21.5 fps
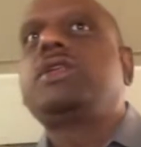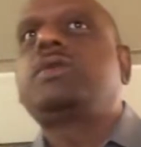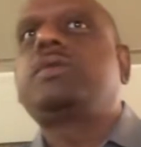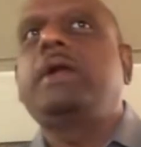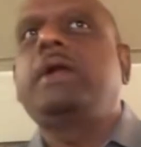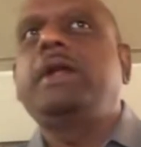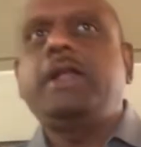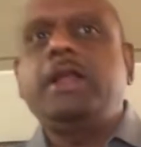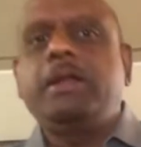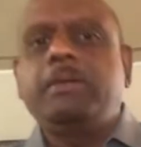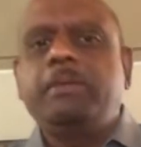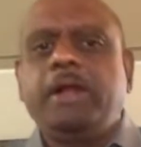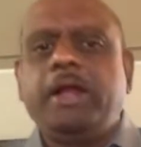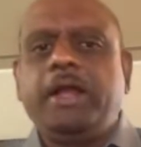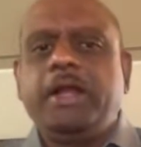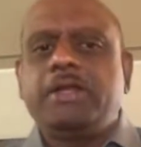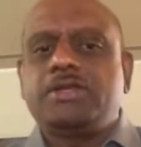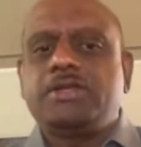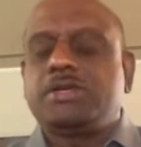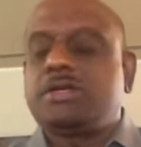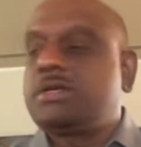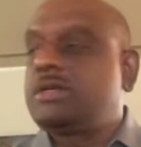20
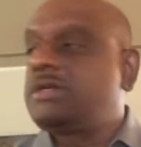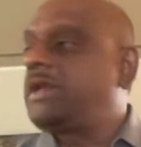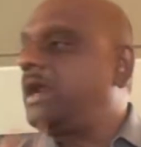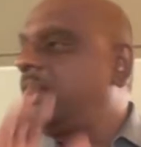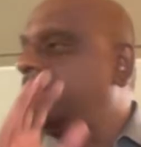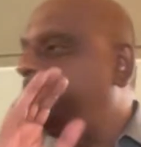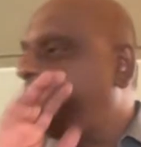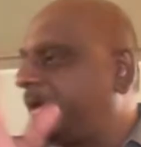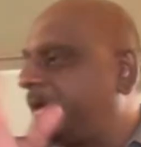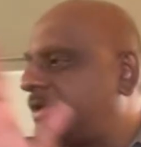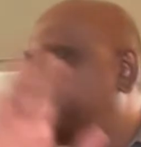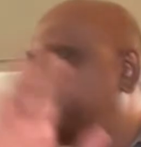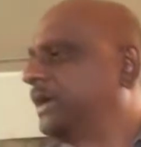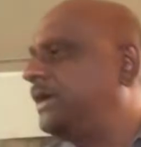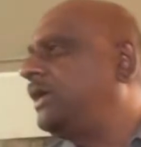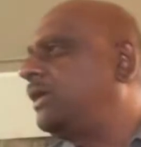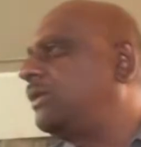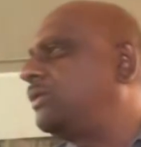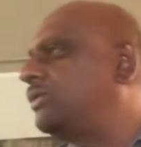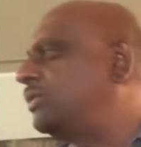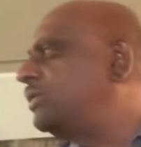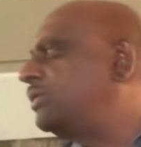minutes, 10%
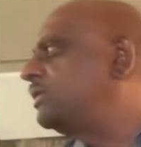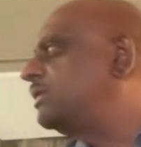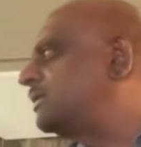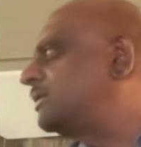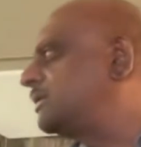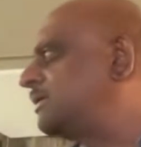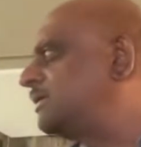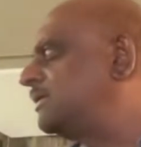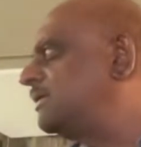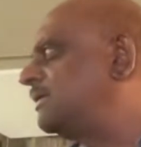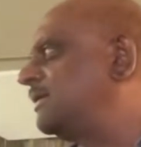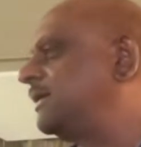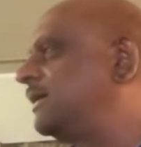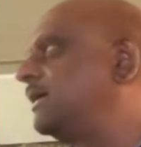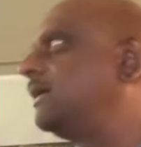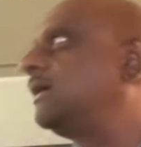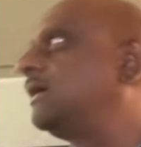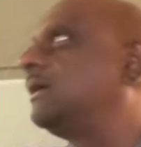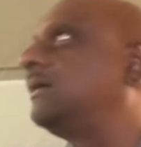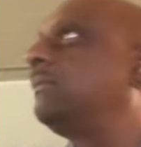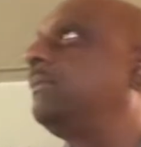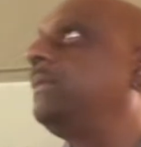download.
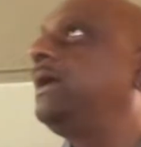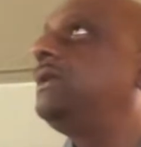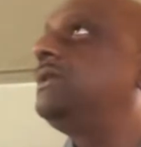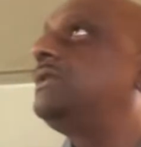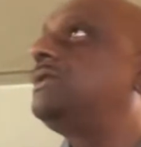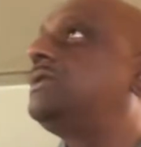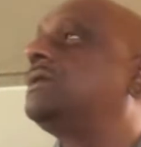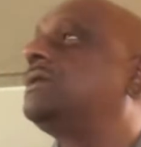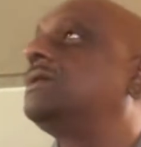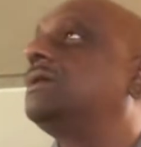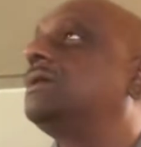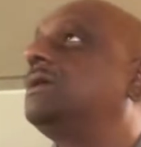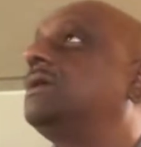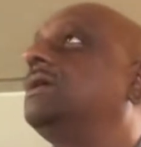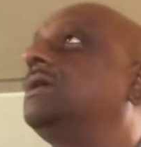Means